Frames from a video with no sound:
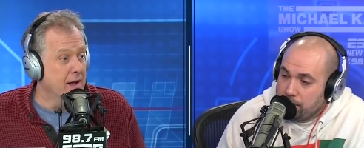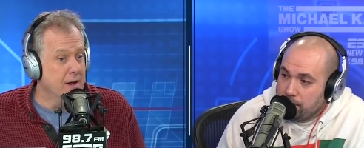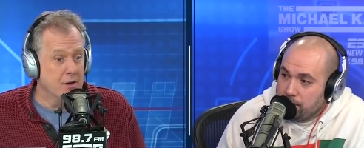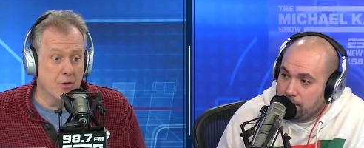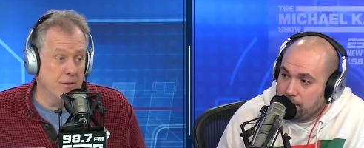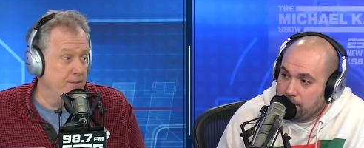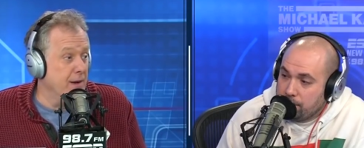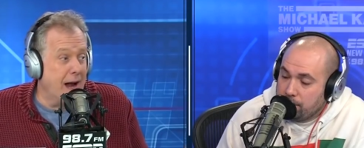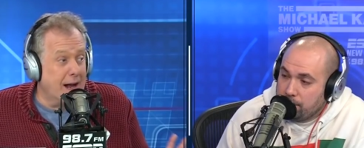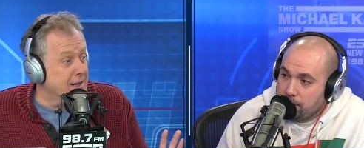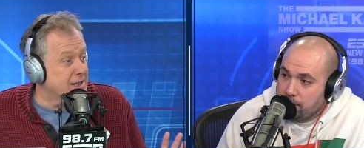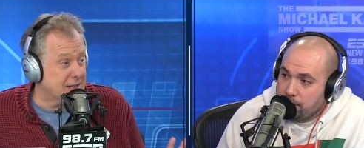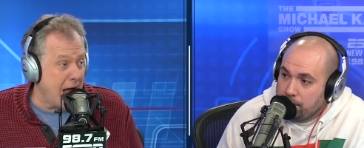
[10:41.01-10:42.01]
Speaker 1: You're not
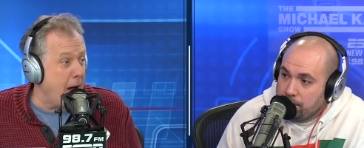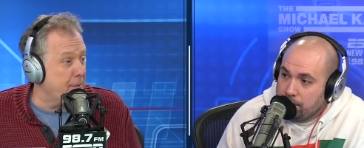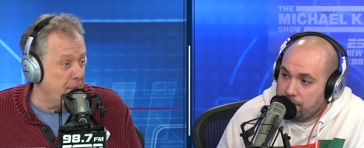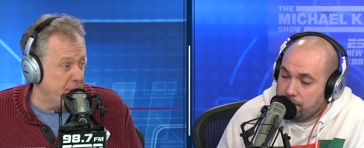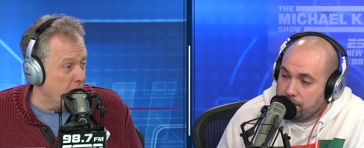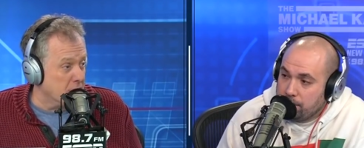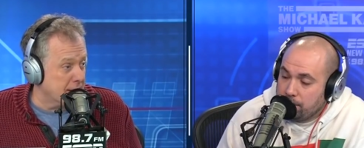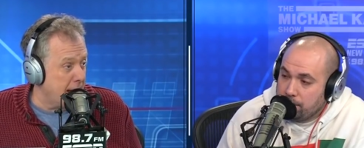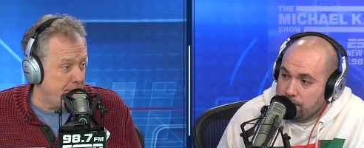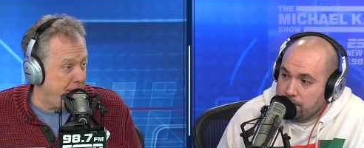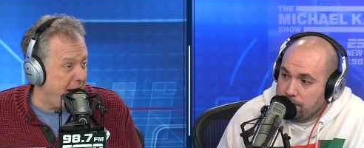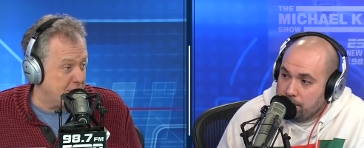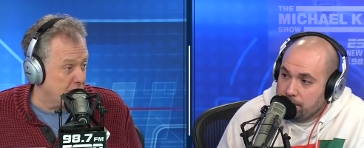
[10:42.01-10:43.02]
going to stop him, the old Dan
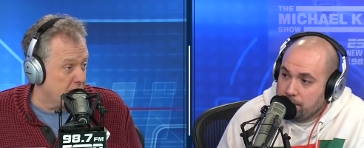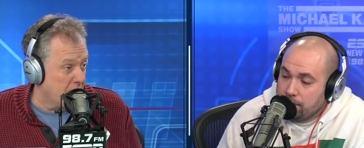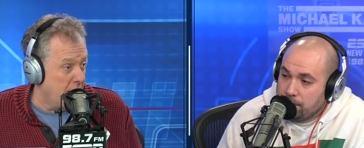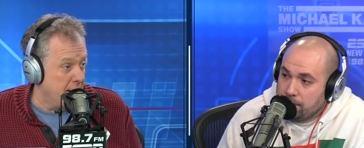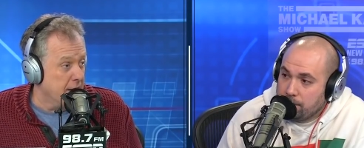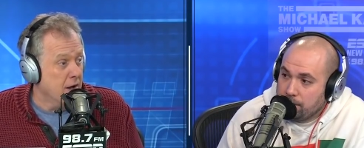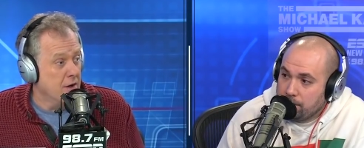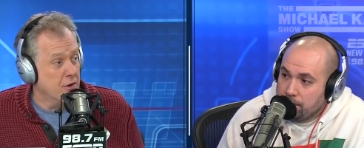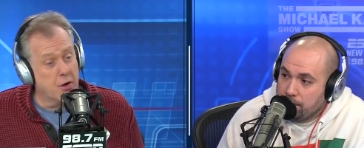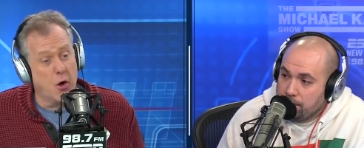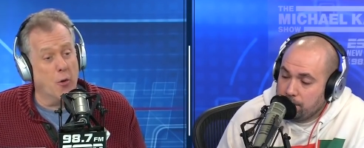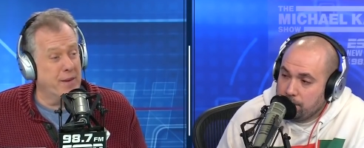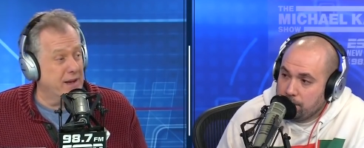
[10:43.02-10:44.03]
Patrick line. You're going
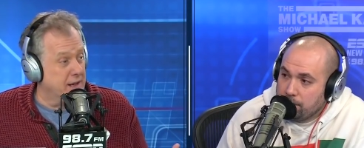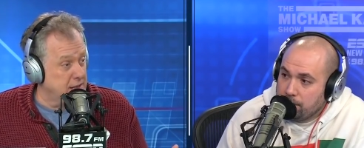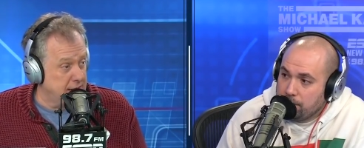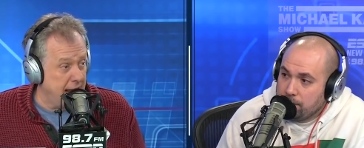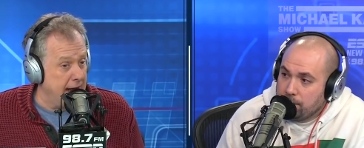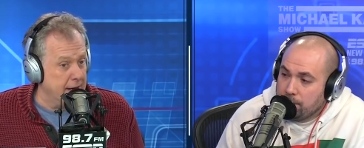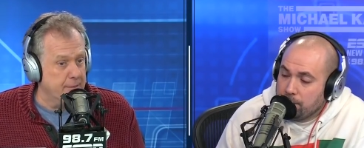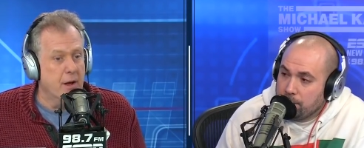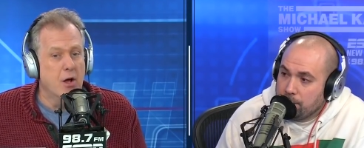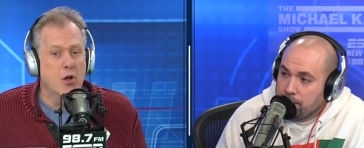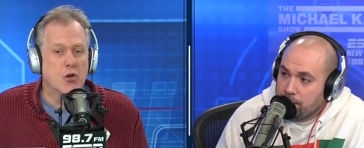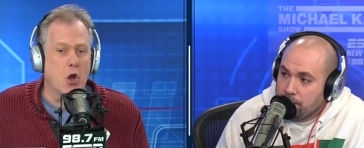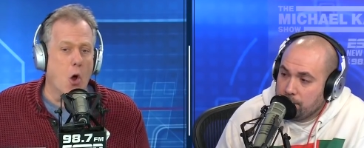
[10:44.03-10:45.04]
to hope they contain him.
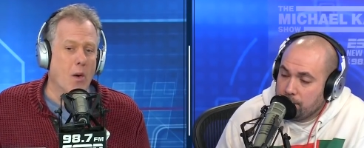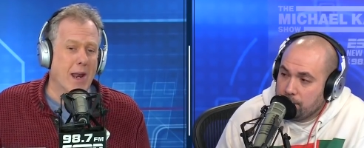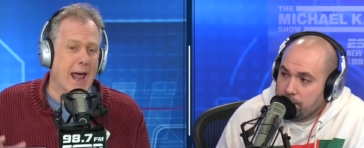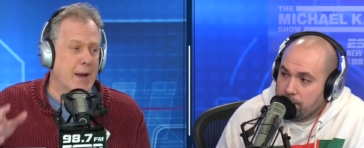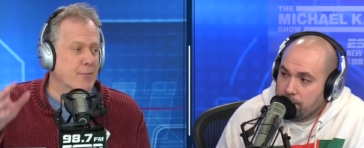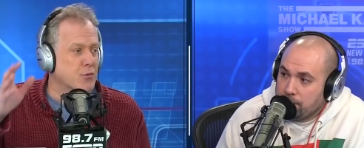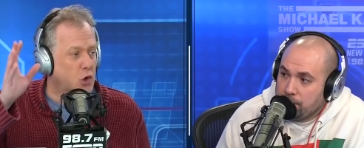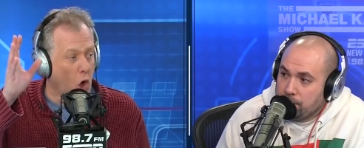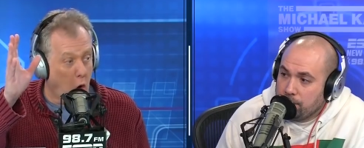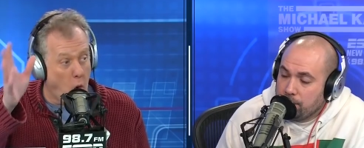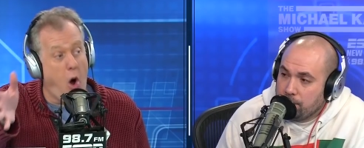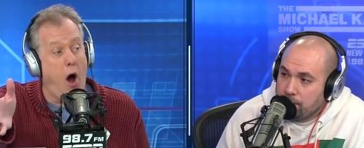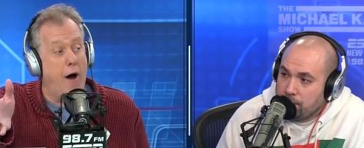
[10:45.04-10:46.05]
Don't let him
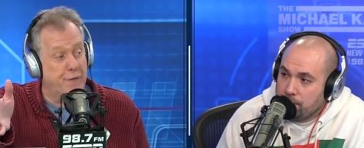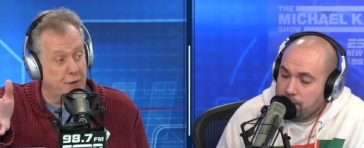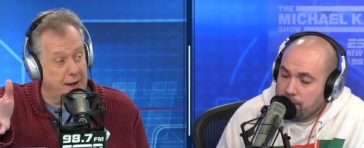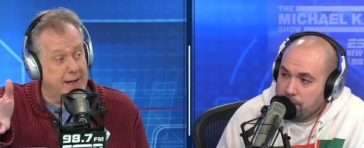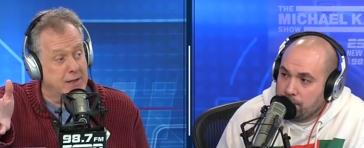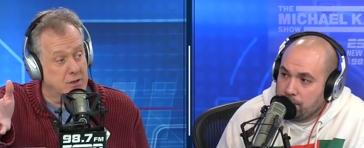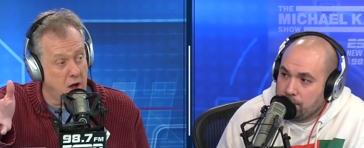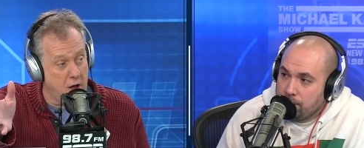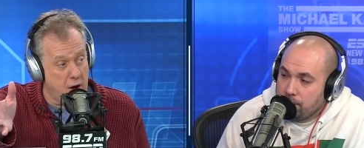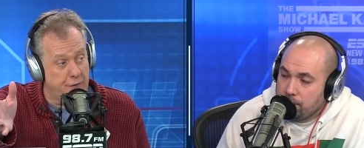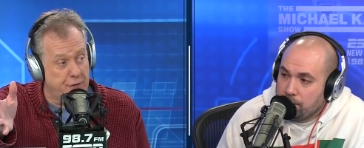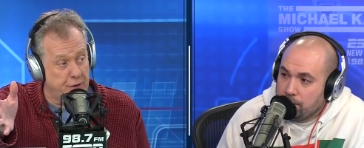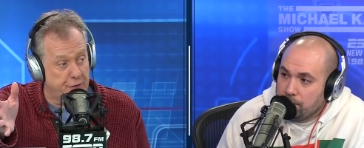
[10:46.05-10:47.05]
go off like he's gone
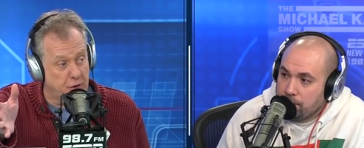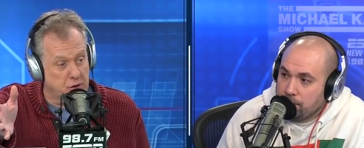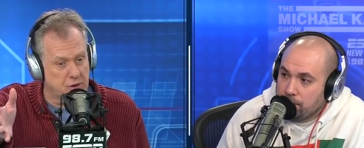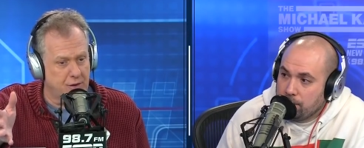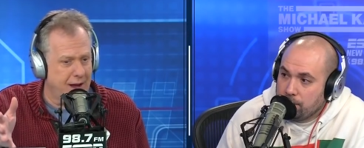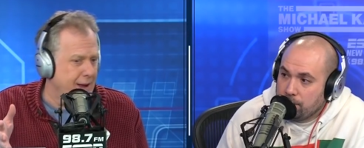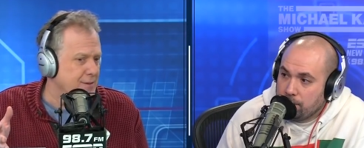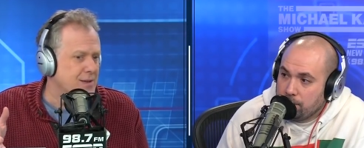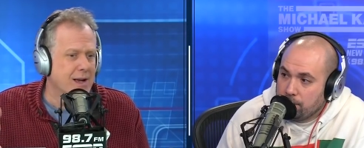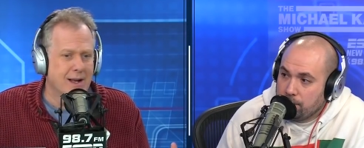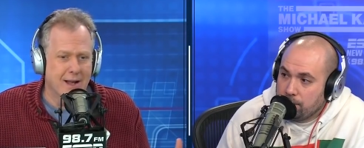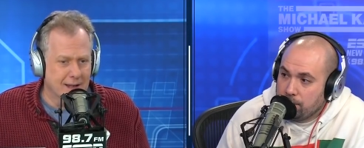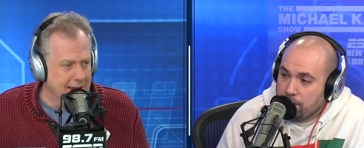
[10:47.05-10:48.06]
off in the first two games.
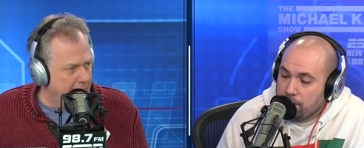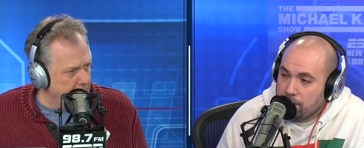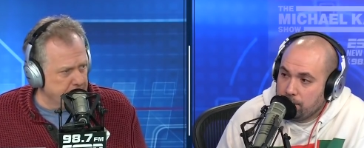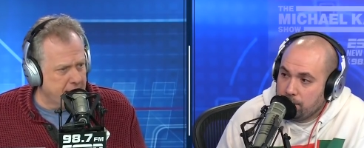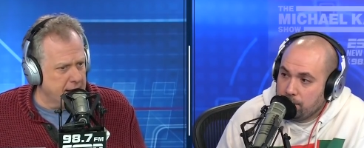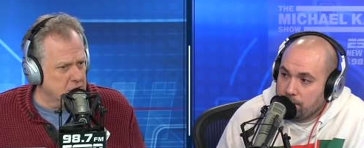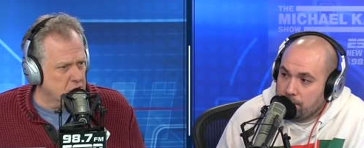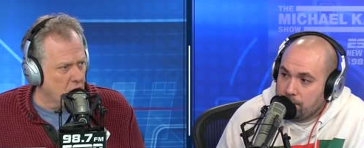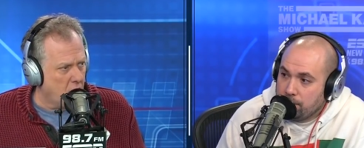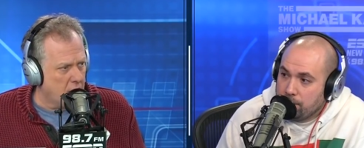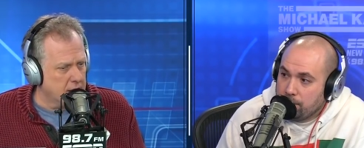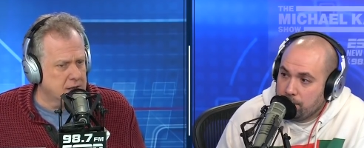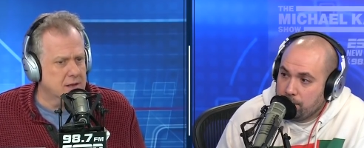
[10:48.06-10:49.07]
Let him get his
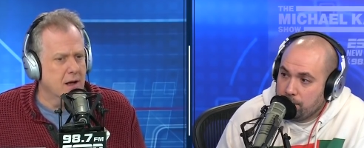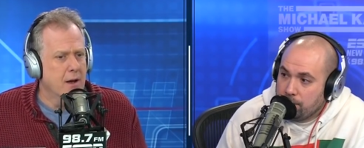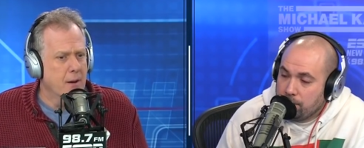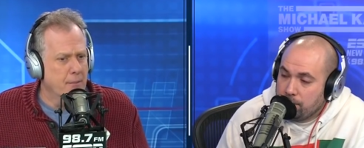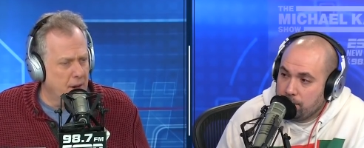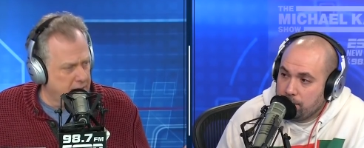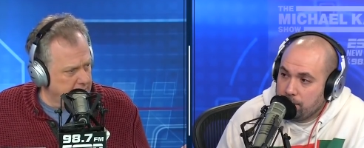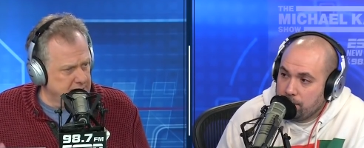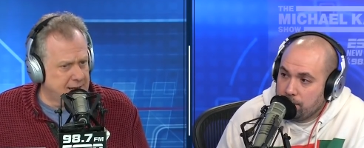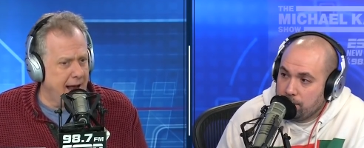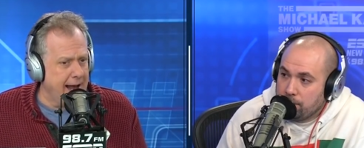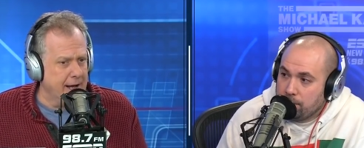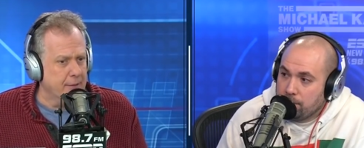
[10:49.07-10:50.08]
yards, but
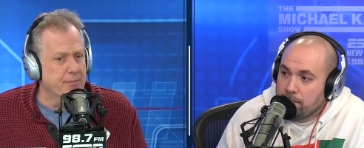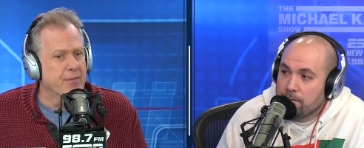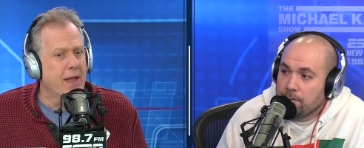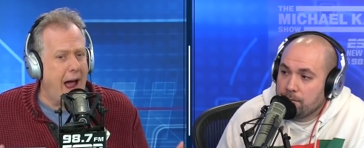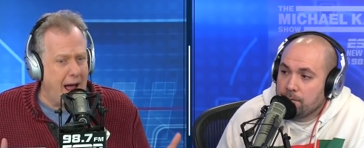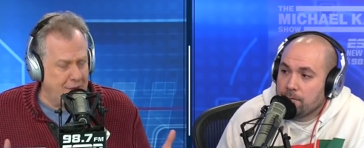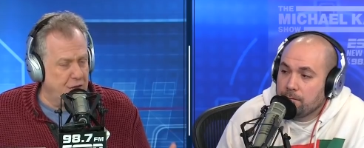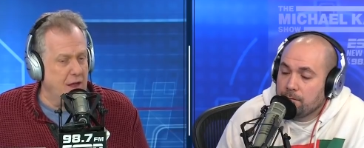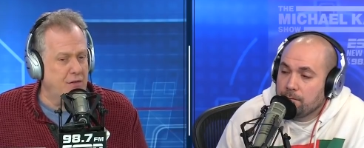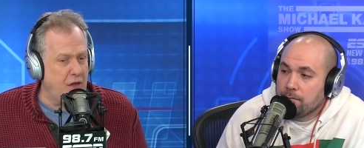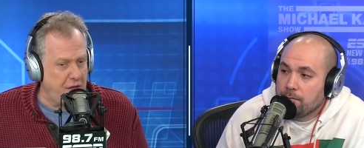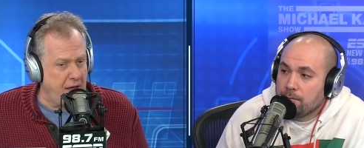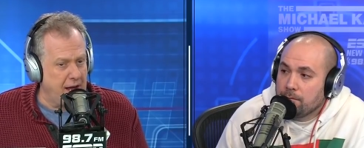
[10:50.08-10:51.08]
contain him. I think
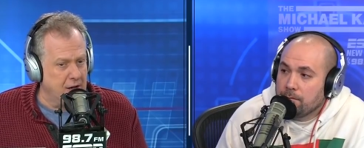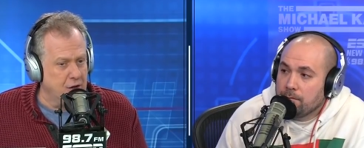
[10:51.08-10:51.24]
that they could